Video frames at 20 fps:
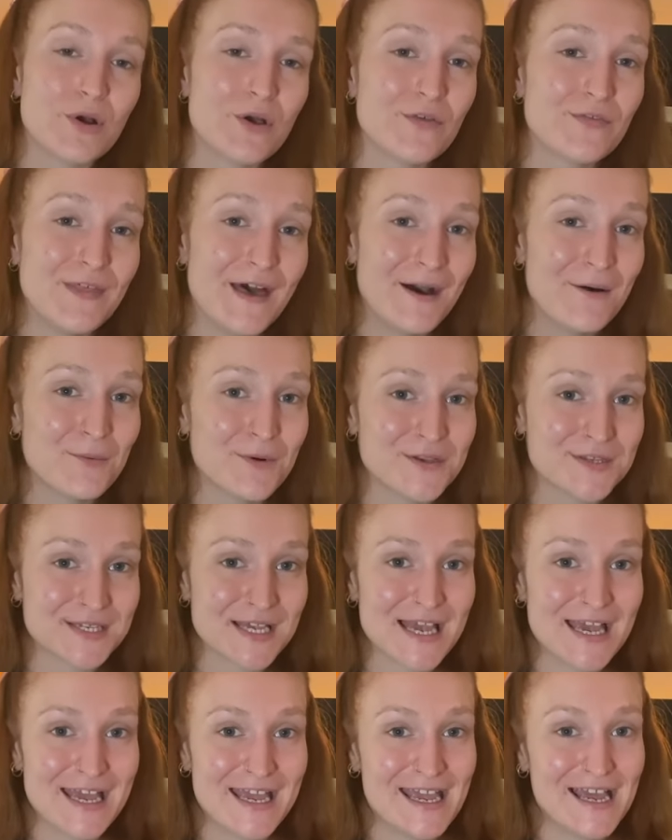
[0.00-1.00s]
That was
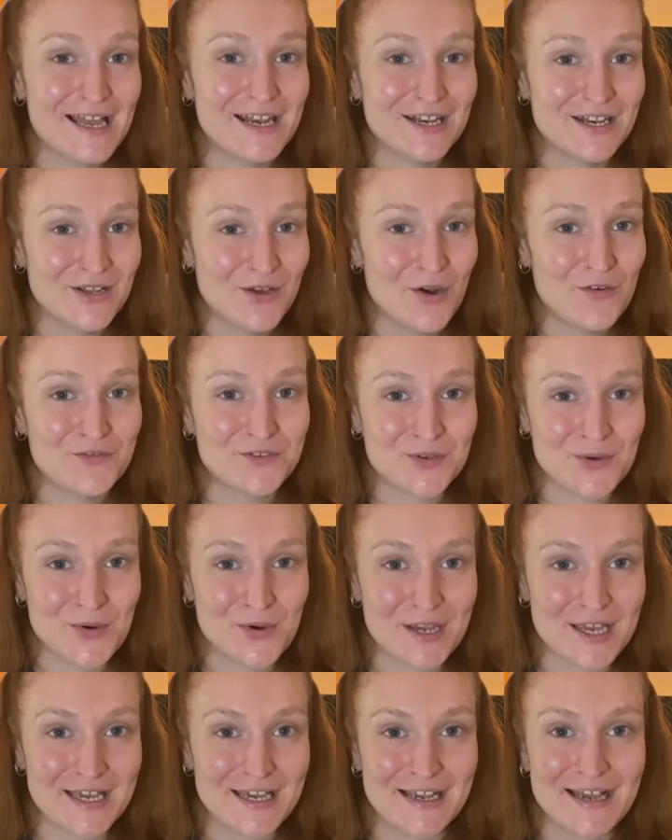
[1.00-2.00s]
a lot of
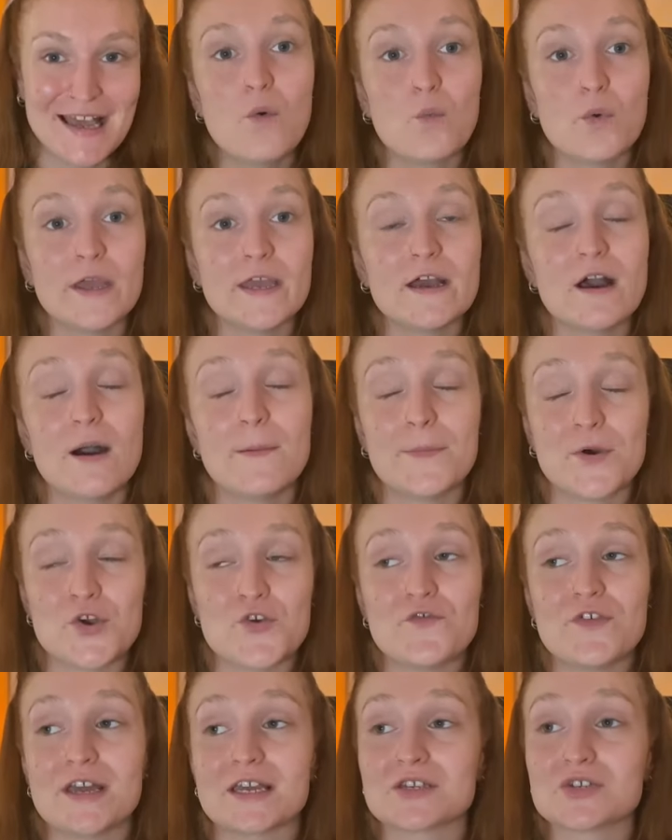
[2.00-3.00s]
talking. We are
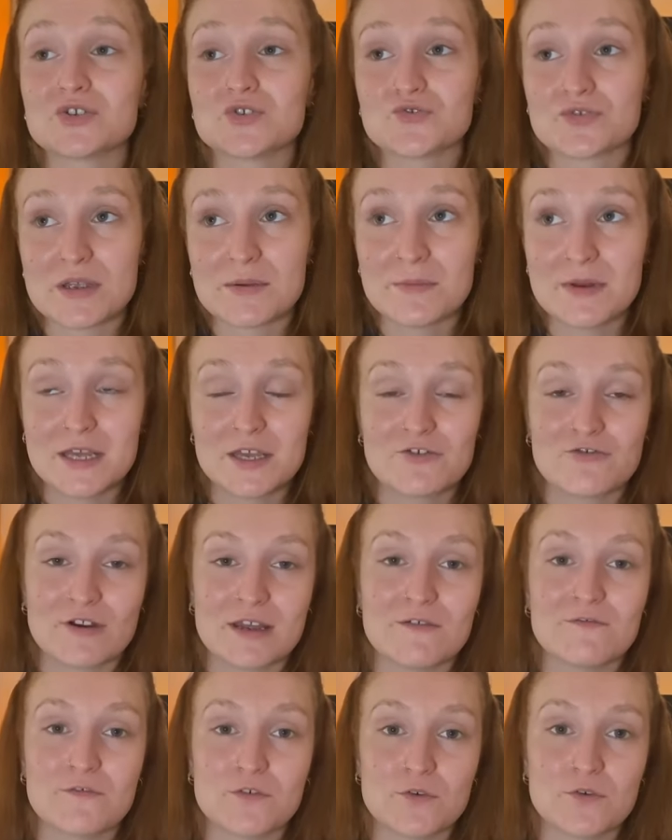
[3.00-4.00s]
both extremely
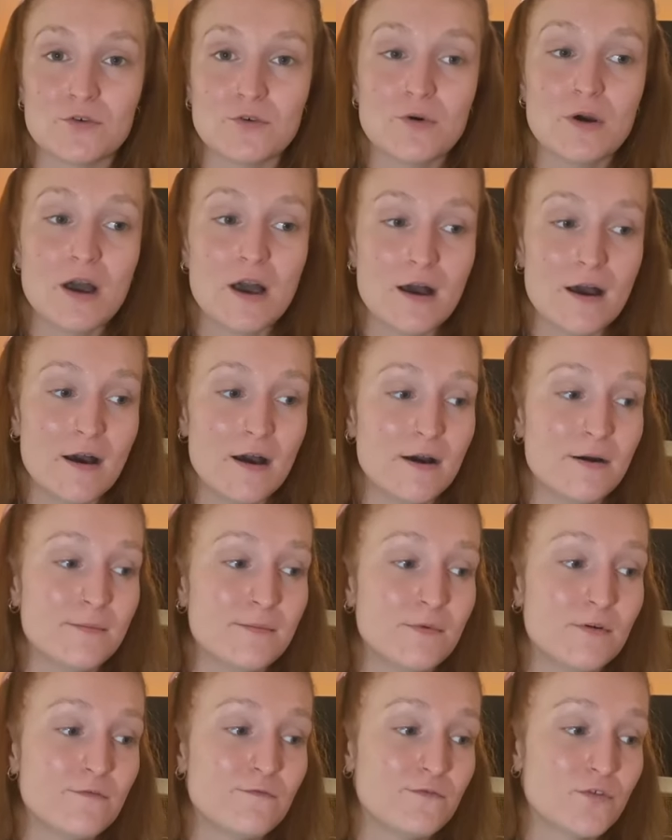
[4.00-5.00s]
grateful
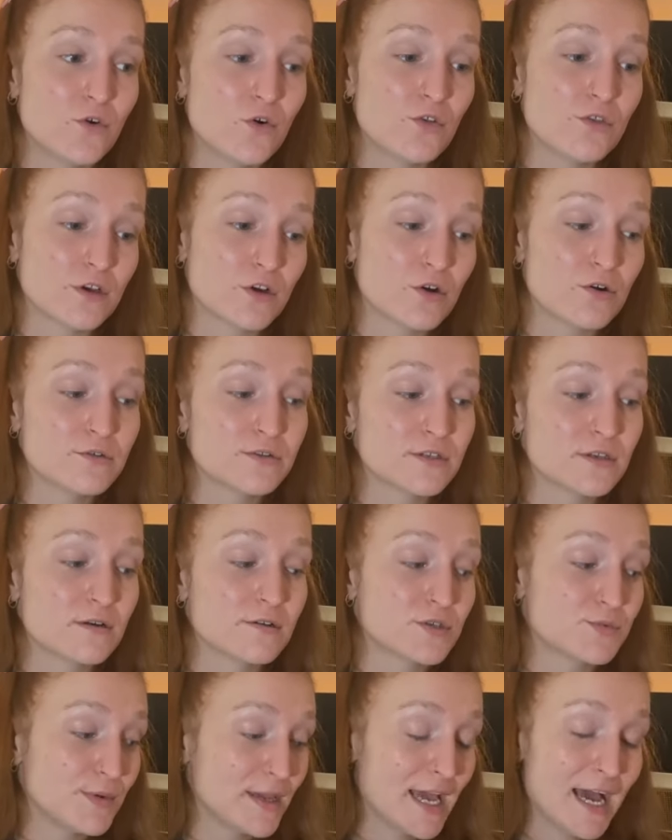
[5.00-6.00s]
for the
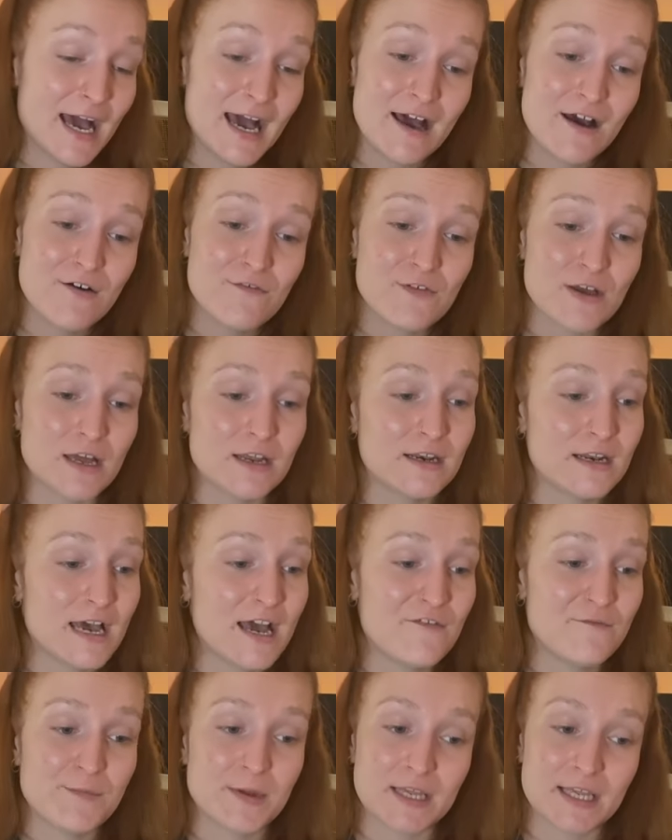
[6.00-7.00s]
consoles we have and
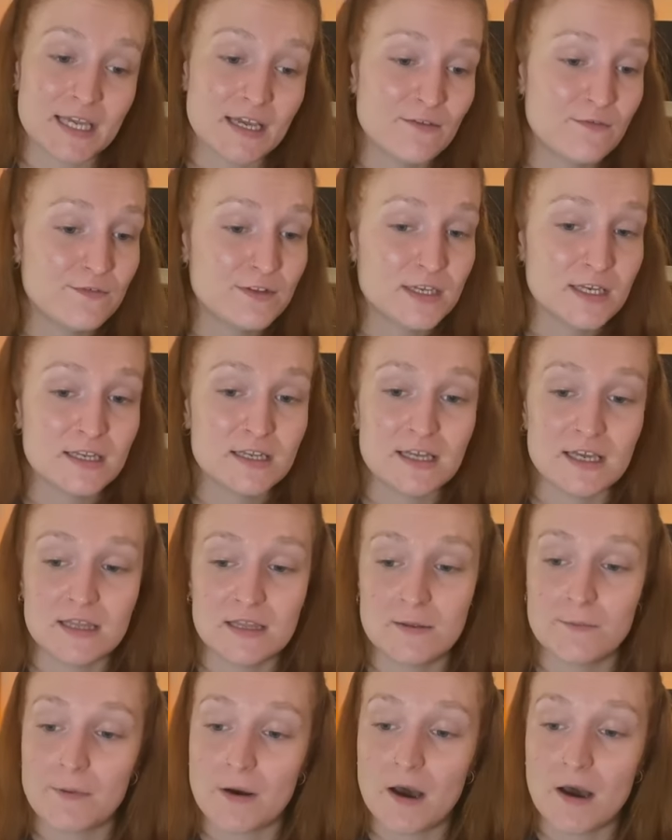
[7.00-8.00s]
have been gifted in
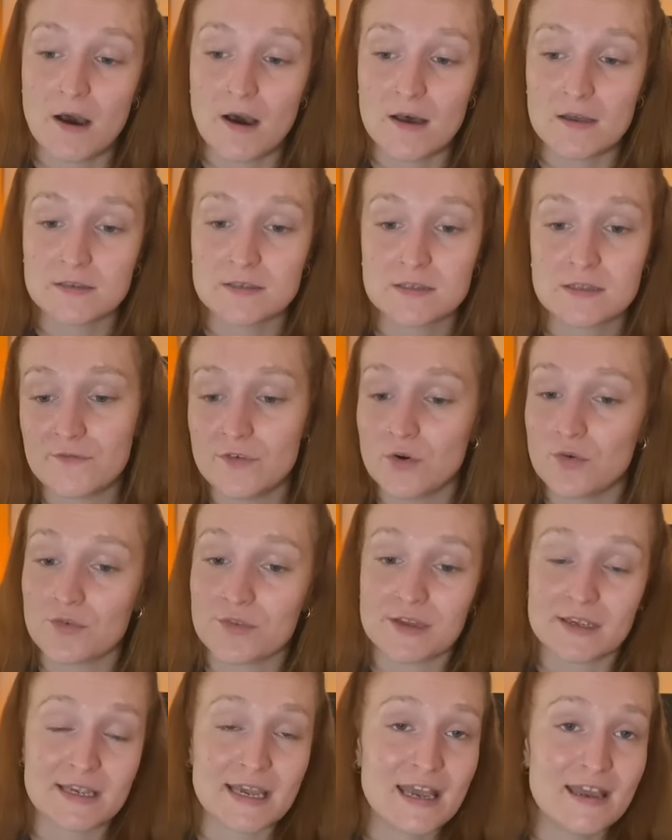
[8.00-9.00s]
the past, for all
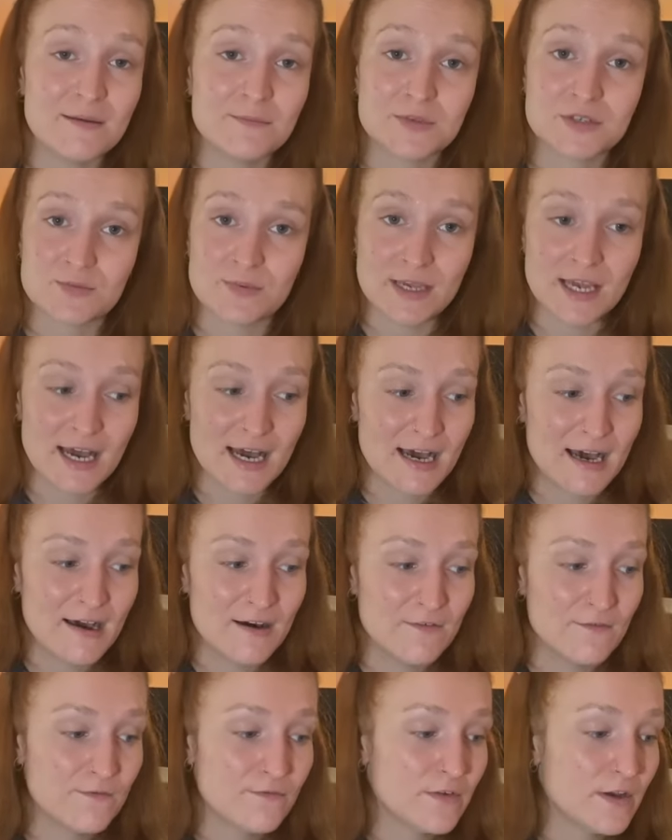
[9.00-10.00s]
the games we
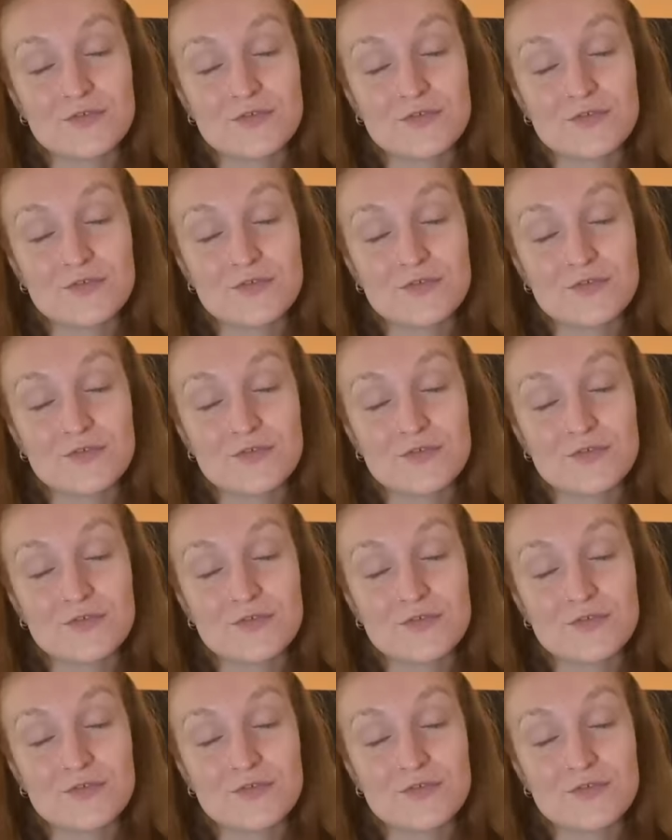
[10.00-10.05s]
have.